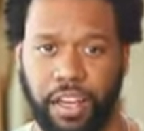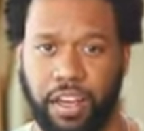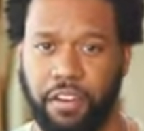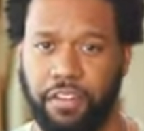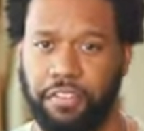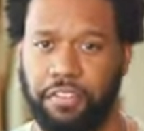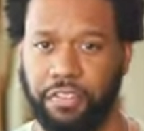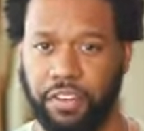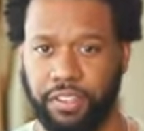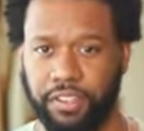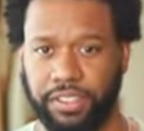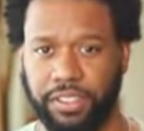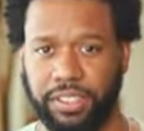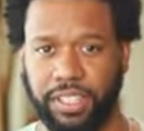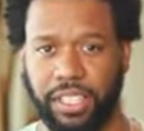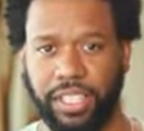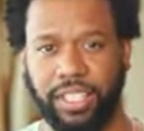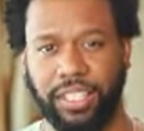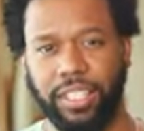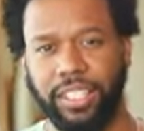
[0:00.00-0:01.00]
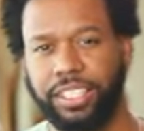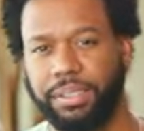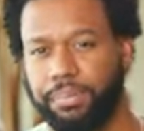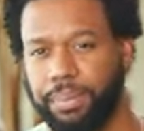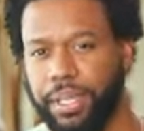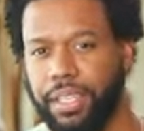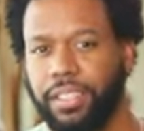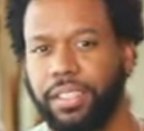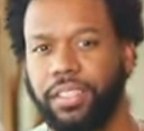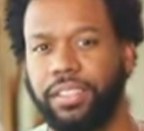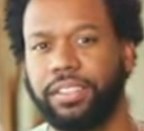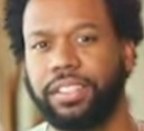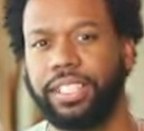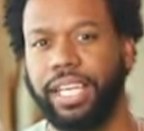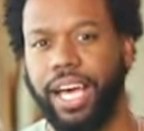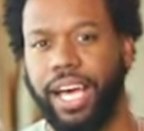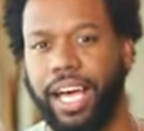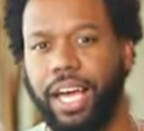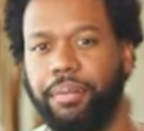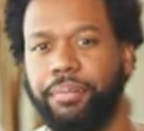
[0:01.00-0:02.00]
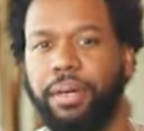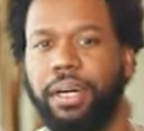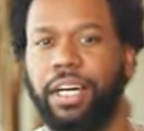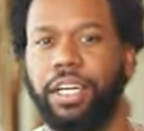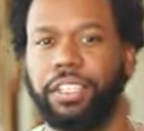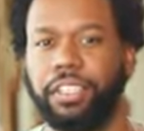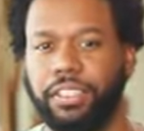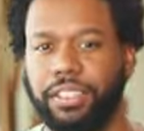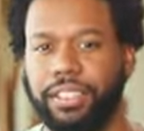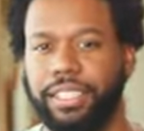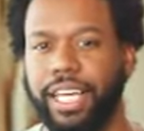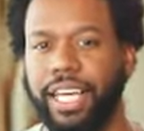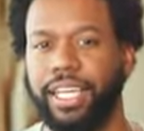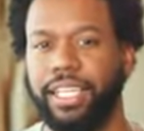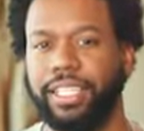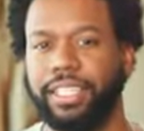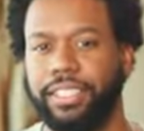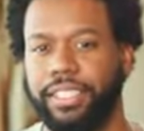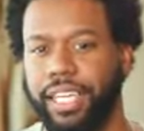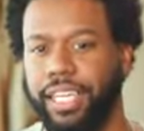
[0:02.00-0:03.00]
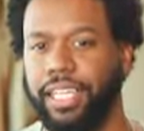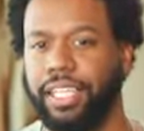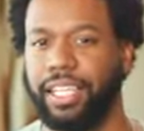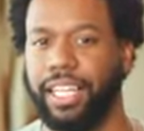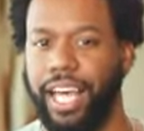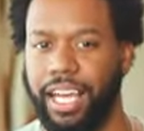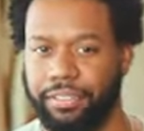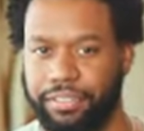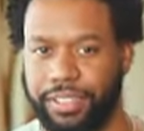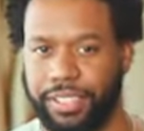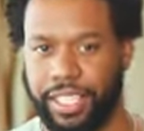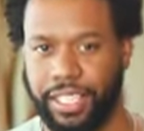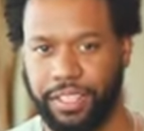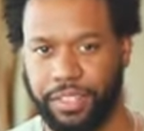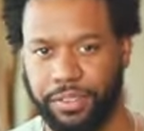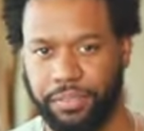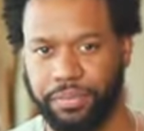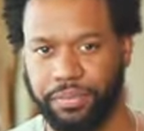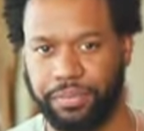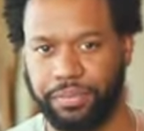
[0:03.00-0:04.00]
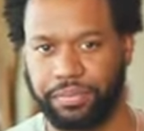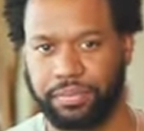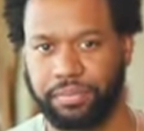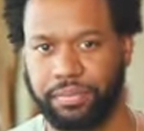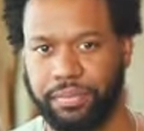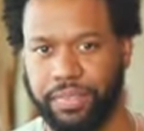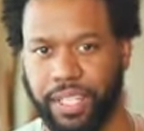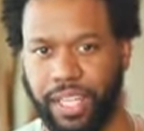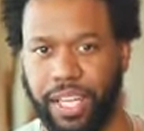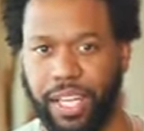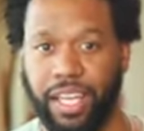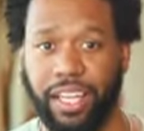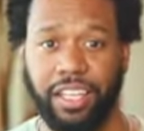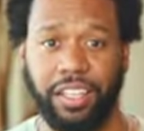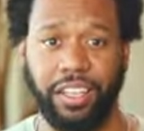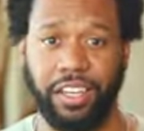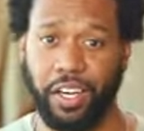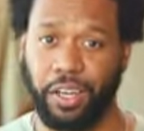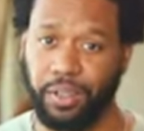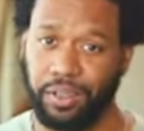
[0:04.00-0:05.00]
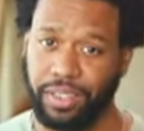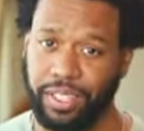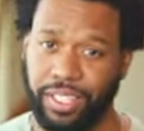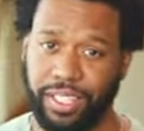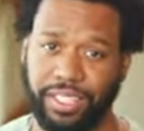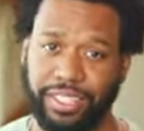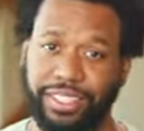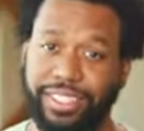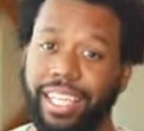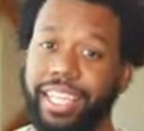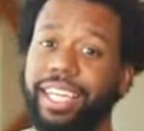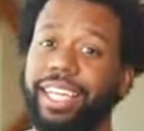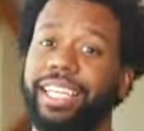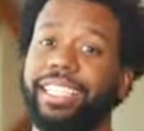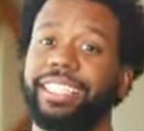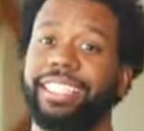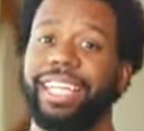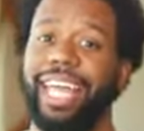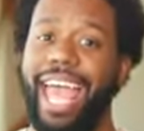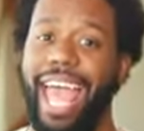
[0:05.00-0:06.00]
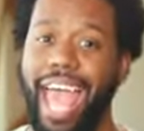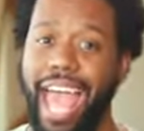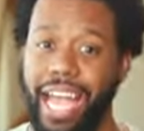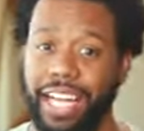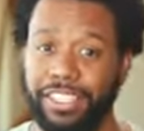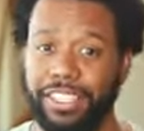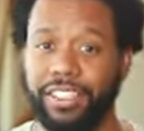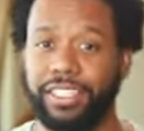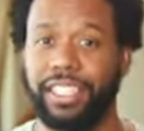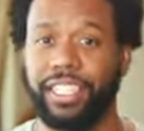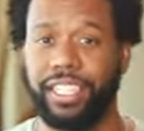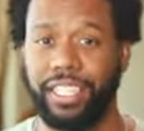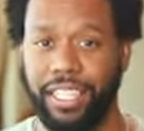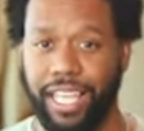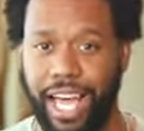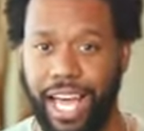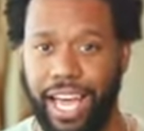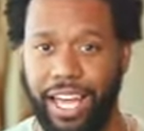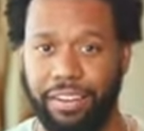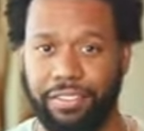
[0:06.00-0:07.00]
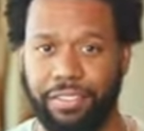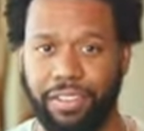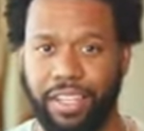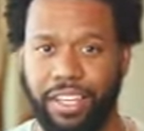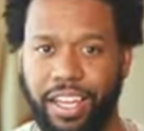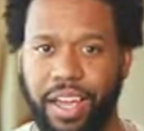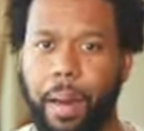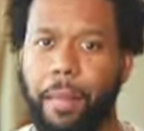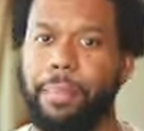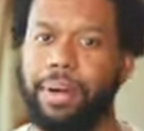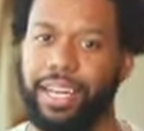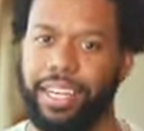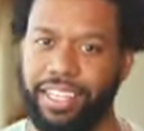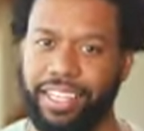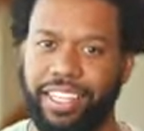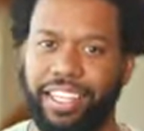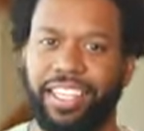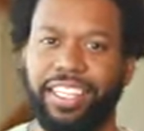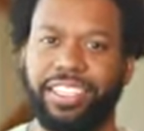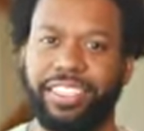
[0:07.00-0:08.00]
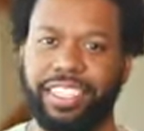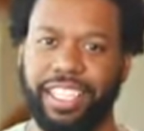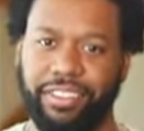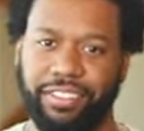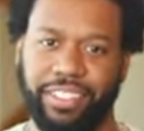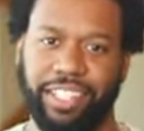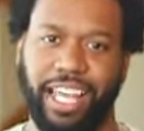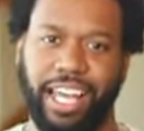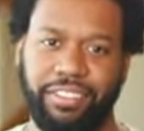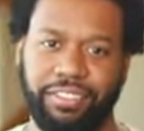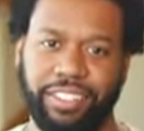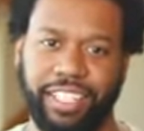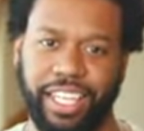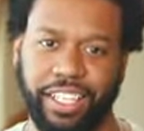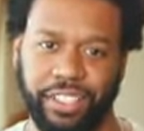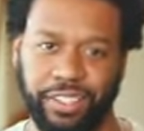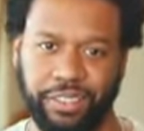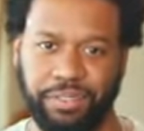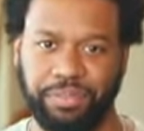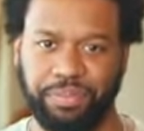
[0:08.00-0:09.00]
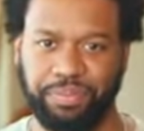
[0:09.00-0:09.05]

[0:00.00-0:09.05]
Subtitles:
First, let's spend a little time understanding the data lifecycle. No, data isn't actually alive, but it does have a life cycle.